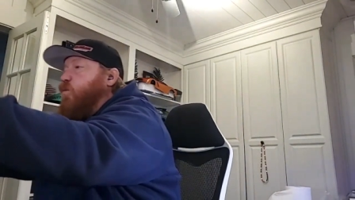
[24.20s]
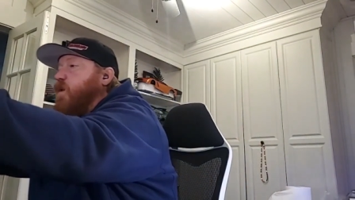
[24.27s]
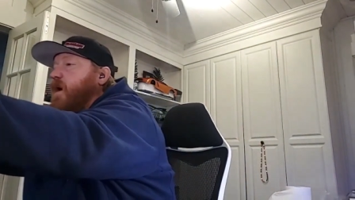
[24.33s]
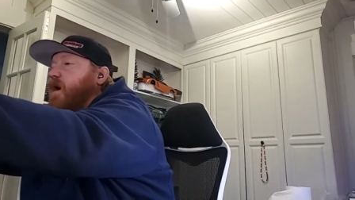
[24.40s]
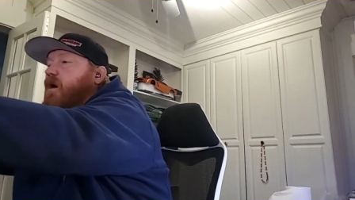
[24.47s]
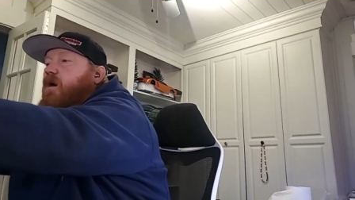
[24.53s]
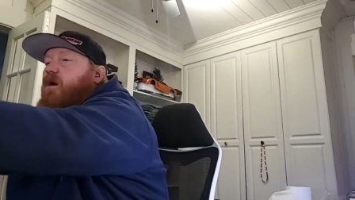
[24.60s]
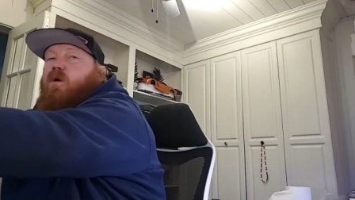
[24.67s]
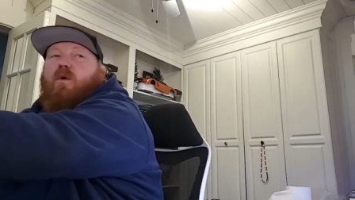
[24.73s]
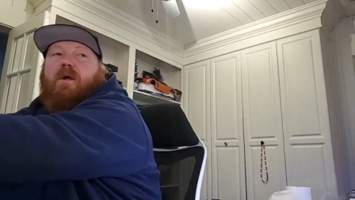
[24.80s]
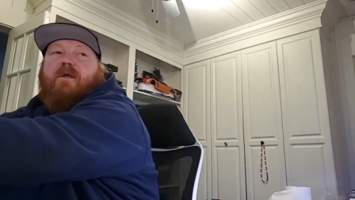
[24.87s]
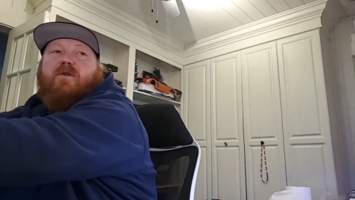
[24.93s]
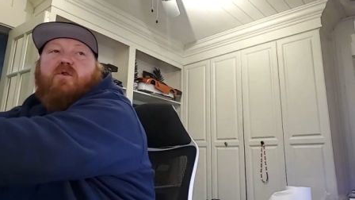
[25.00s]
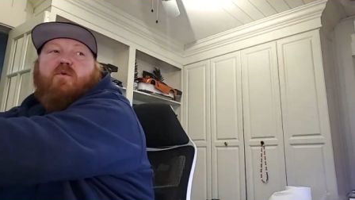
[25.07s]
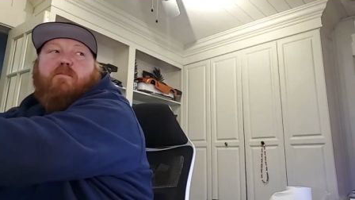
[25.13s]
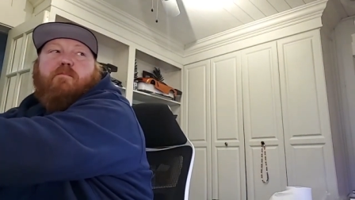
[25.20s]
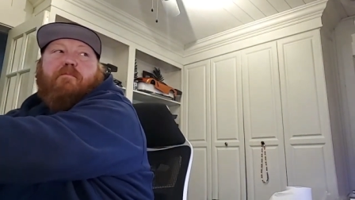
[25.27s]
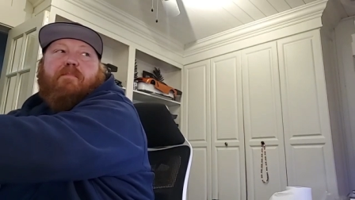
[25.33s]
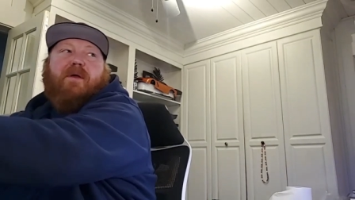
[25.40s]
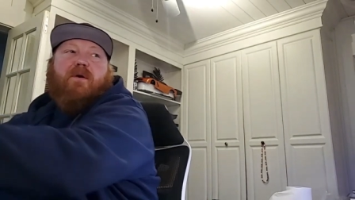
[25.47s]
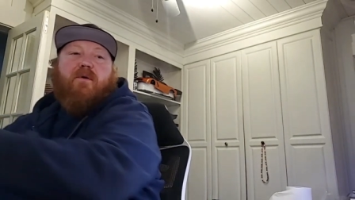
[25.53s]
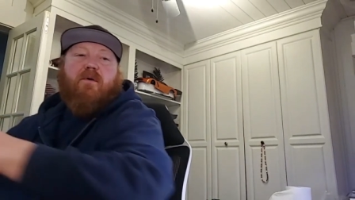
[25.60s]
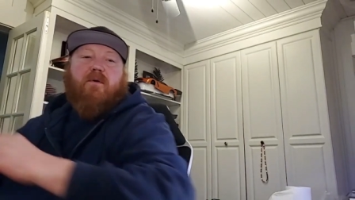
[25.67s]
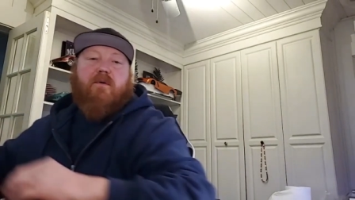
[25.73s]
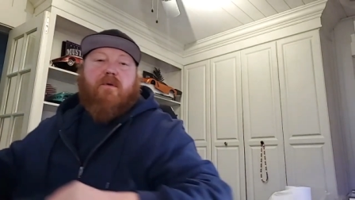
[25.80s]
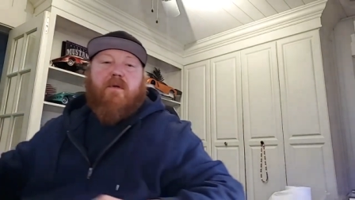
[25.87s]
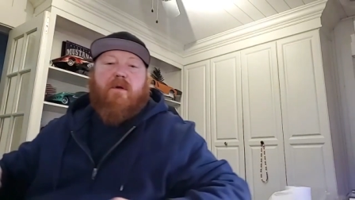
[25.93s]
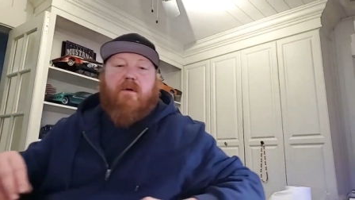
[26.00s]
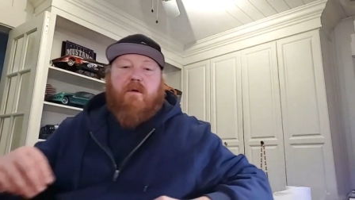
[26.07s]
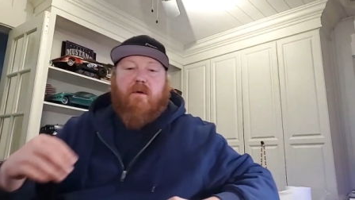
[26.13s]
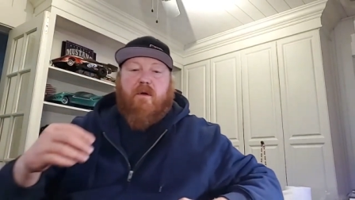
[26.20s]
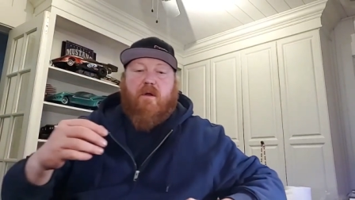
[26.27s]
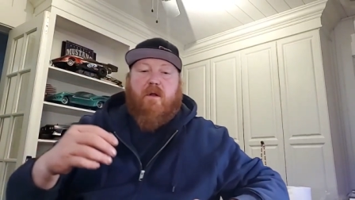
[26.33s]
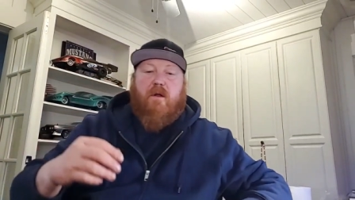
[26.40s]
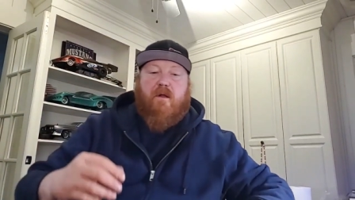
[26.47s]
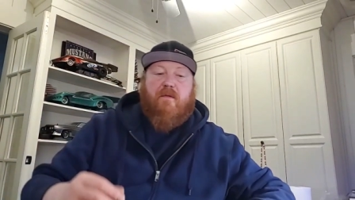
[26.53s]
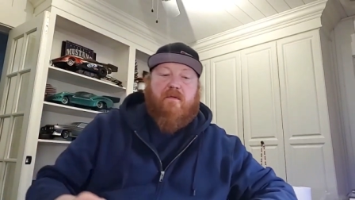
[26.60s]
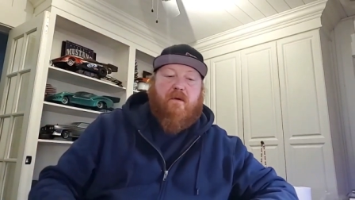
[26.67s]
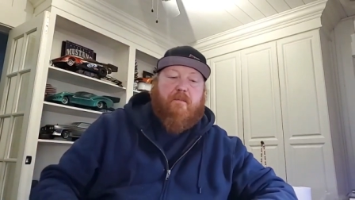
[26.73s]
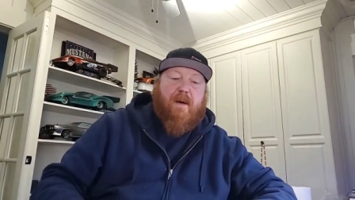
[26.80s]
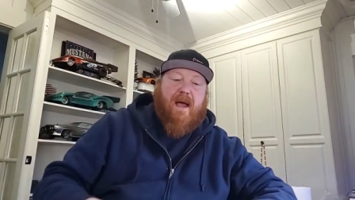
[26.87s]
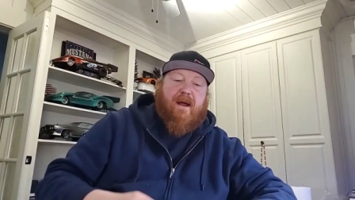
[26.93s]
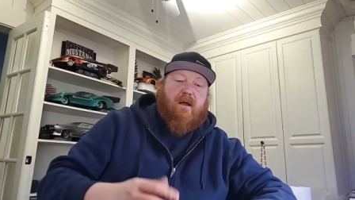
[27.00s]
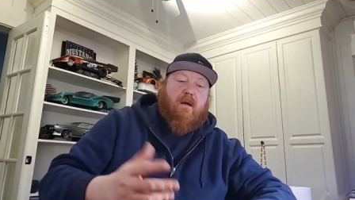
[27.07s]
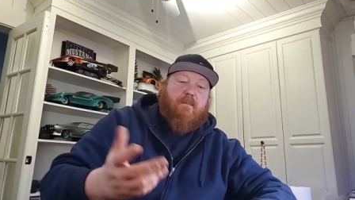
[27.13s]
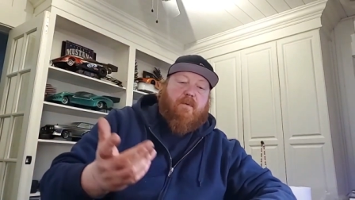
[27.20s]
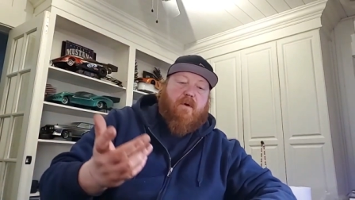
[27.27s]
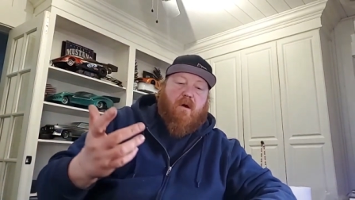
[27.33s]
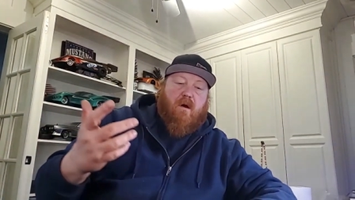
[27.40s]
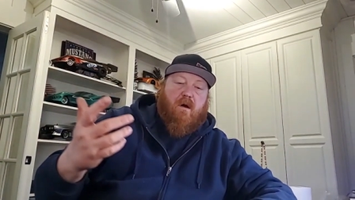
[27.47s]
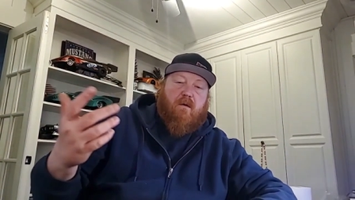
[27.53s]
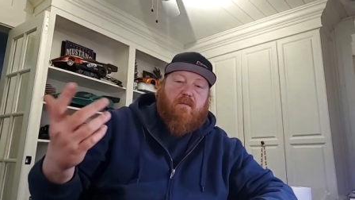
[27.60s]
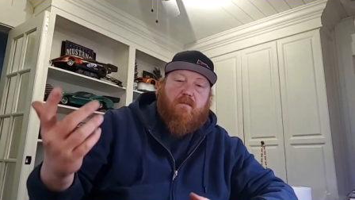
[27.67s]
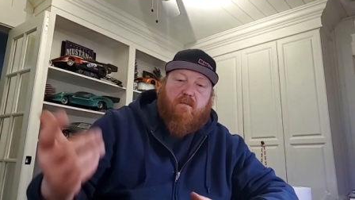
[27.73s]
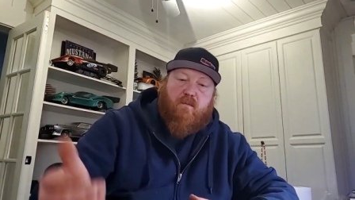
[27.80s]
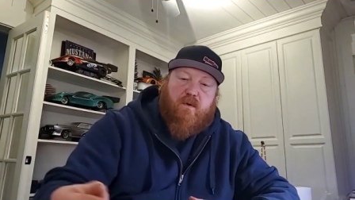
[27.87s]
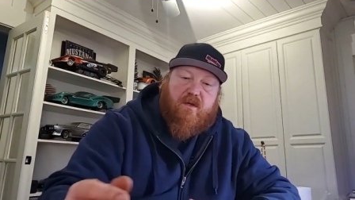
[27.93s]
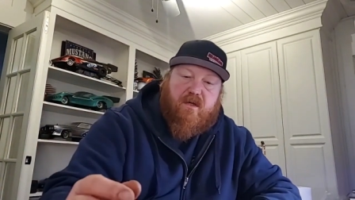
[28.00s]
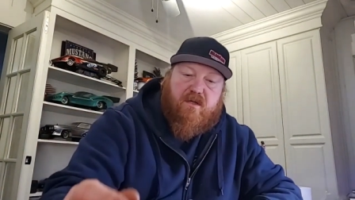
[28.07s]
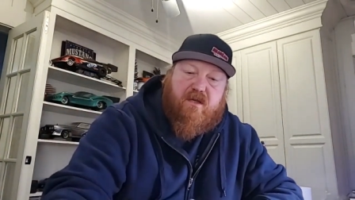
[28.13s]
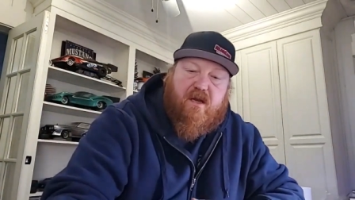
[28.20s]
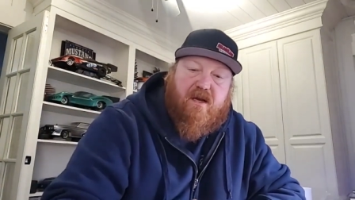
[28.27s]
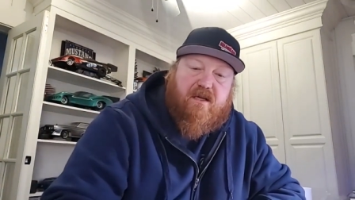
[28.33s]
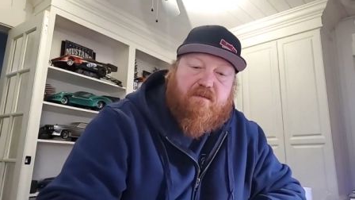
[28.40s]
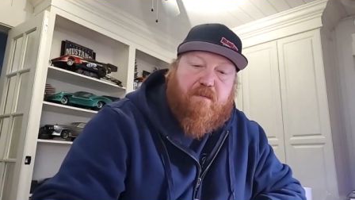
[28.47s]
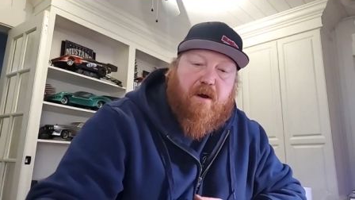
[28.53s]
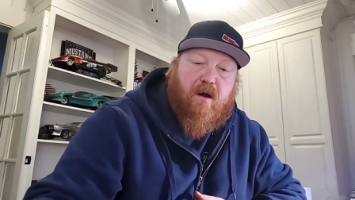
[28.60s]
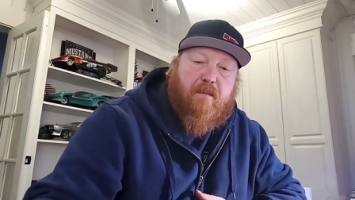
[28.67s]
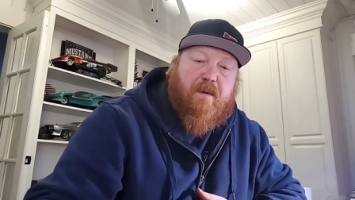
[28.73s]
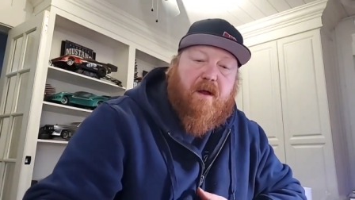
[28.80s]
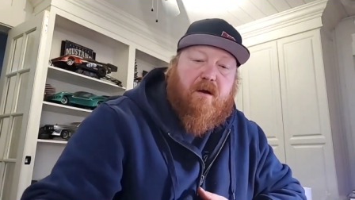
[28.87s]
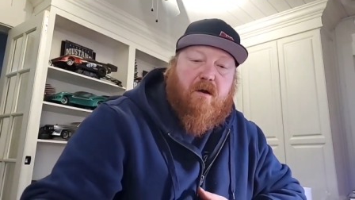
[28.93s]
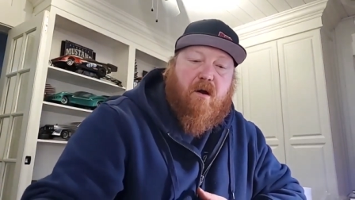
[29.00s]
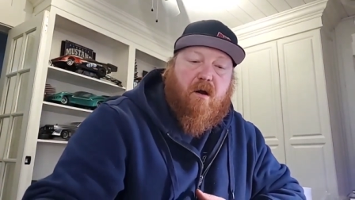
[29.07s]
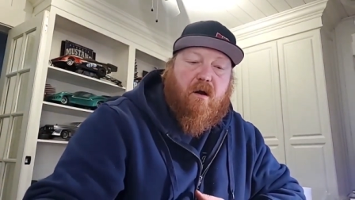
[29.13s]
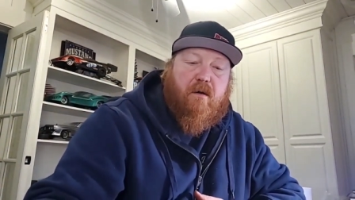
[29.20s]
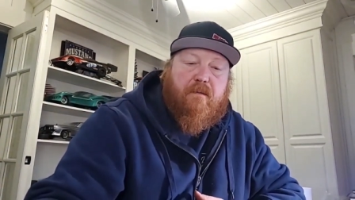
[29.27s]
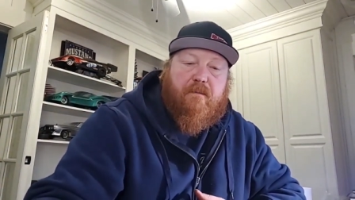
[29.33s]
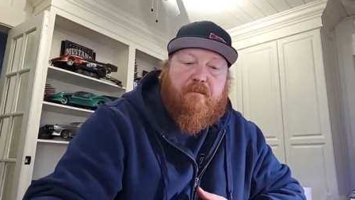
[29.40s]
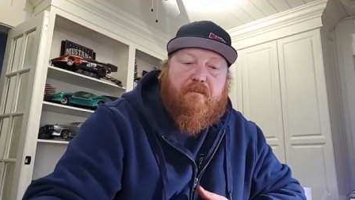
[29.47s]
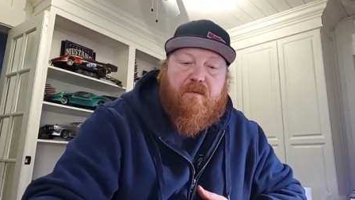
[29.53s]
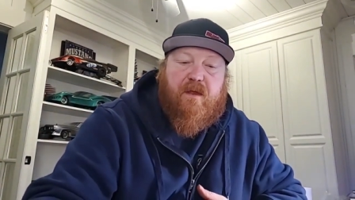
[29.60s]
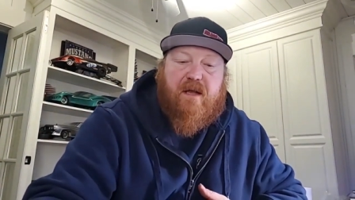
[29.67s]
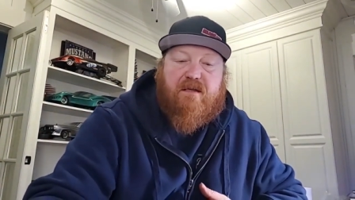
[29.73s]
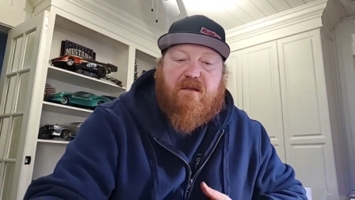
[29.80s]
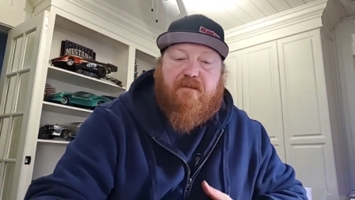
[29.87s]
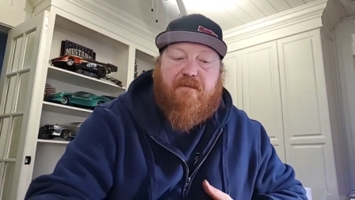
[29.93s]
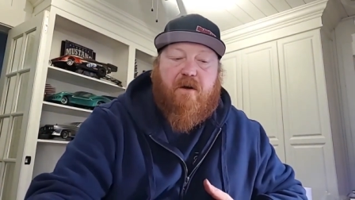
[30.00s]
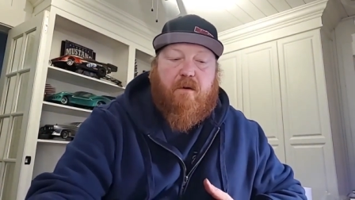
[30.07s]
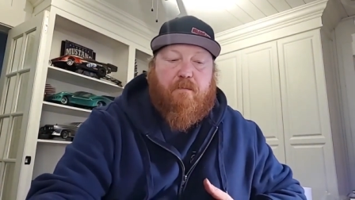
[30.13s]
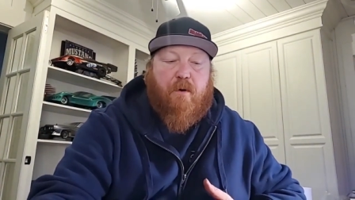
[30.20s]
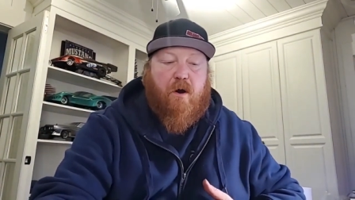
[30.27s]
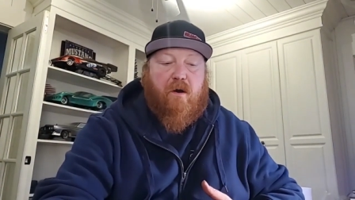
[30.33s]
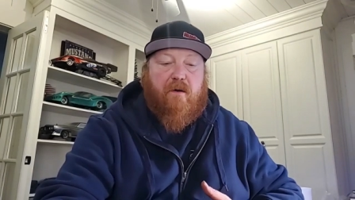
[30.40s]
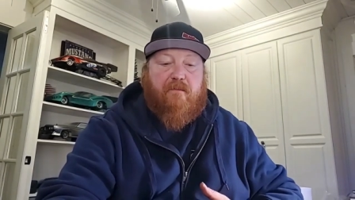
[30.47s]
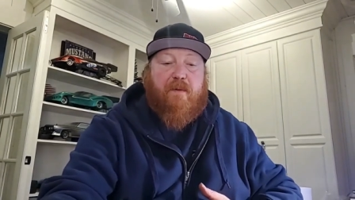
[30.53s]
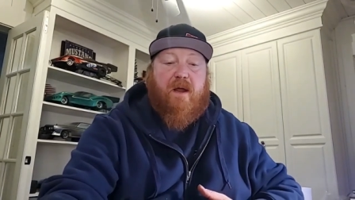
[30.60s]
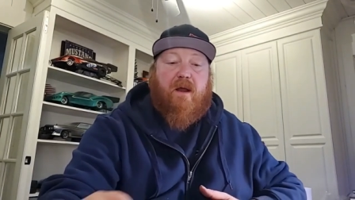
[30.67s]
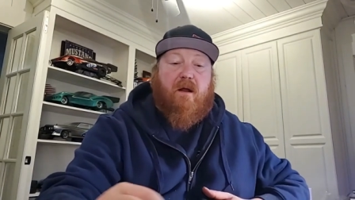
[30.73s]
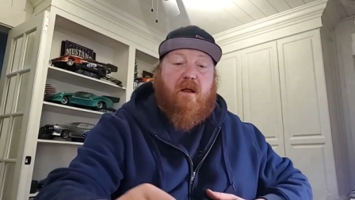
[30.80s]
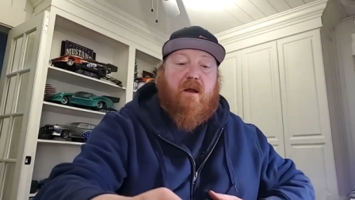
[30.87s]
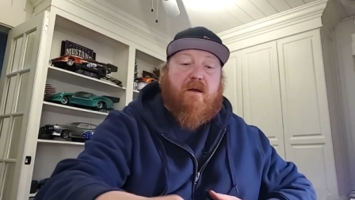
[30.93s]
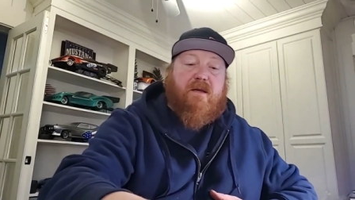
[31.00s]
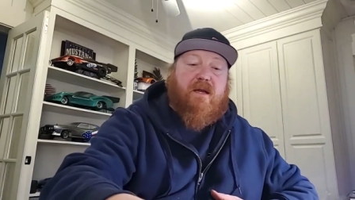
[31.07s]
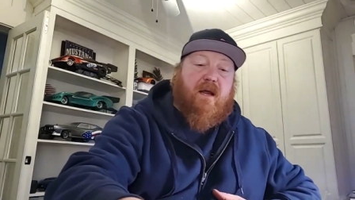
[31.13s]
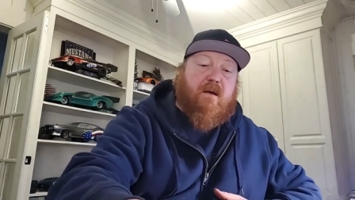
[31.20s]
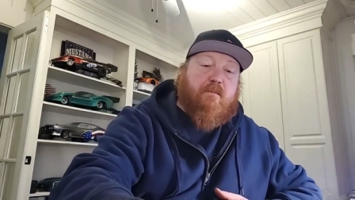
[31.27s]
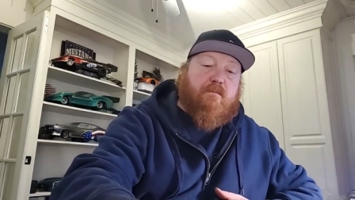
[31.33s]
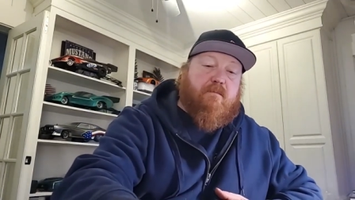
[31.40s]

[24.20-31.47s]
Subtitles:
we are going to build the backup car, which is the experiment car. That's the fun part of being on a team.